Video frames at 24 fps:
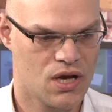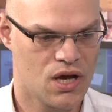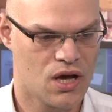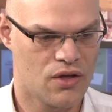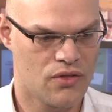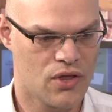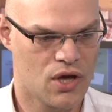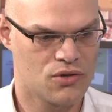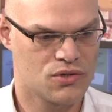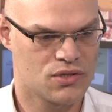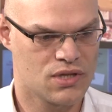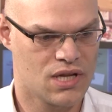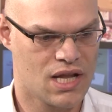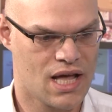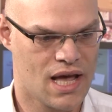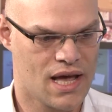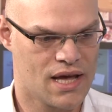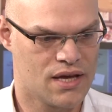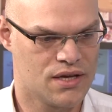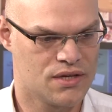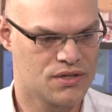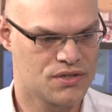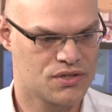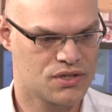and those
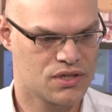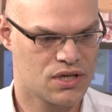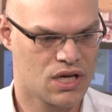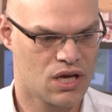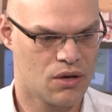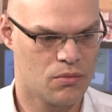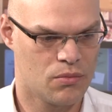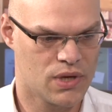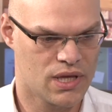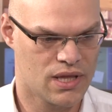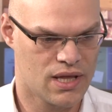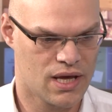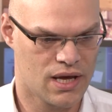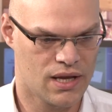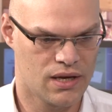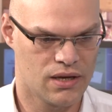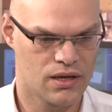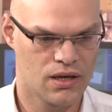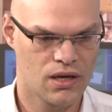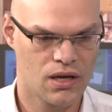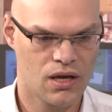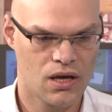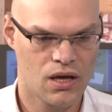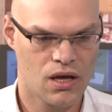layers can be
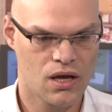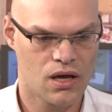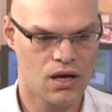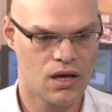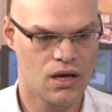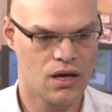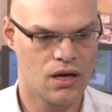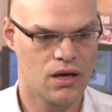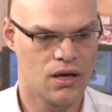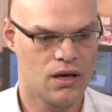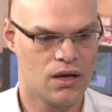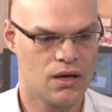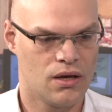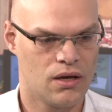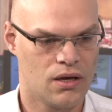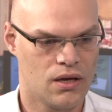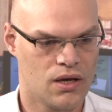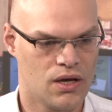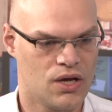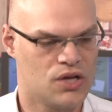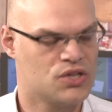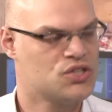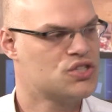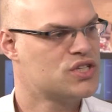then
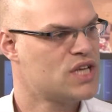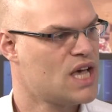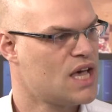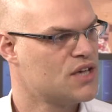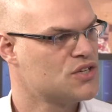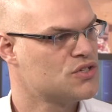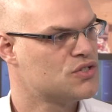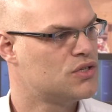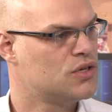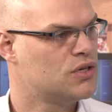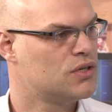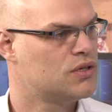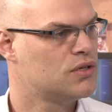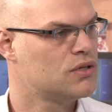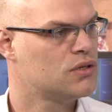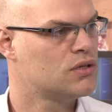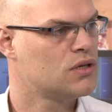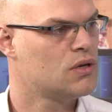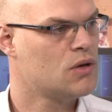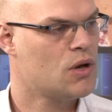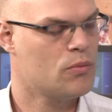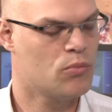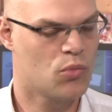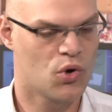tested
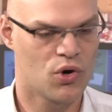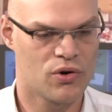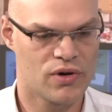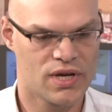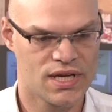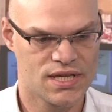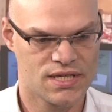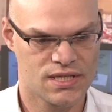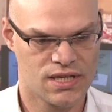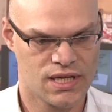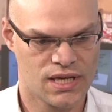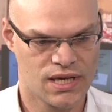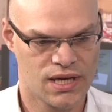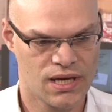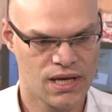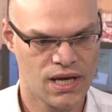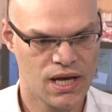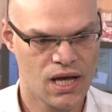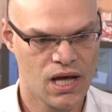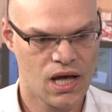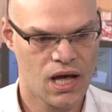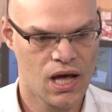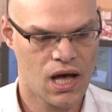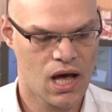more easily,
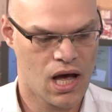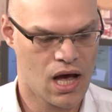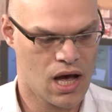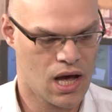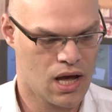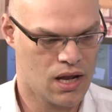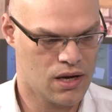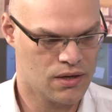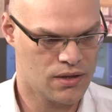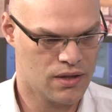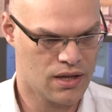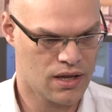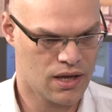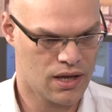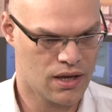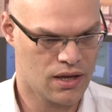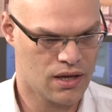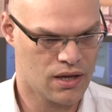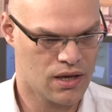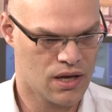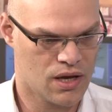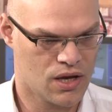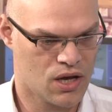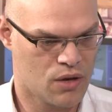and
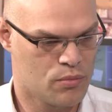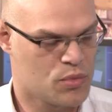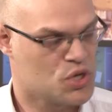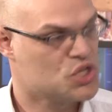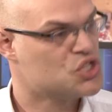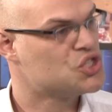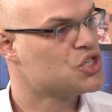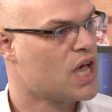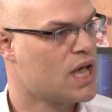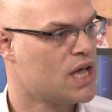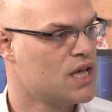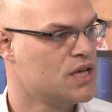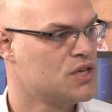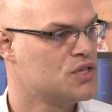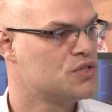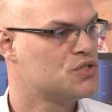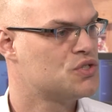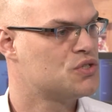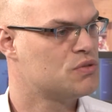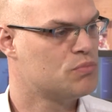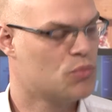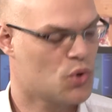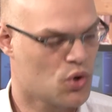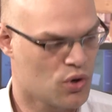they can be
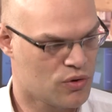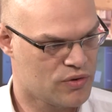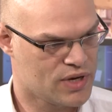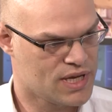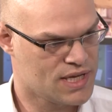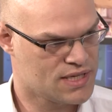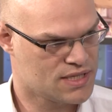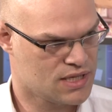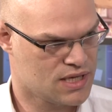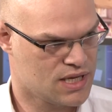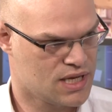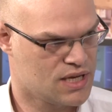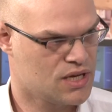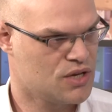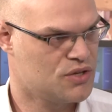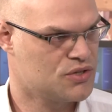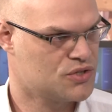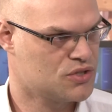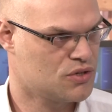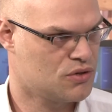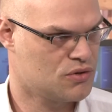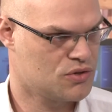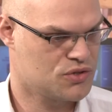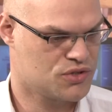changed more easily, and
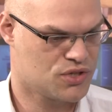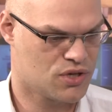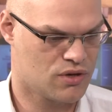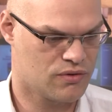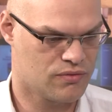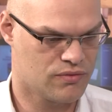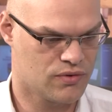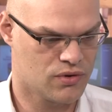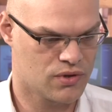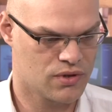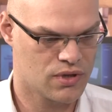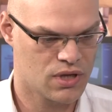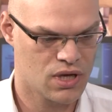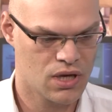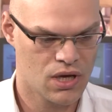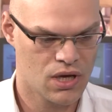so on and so forth.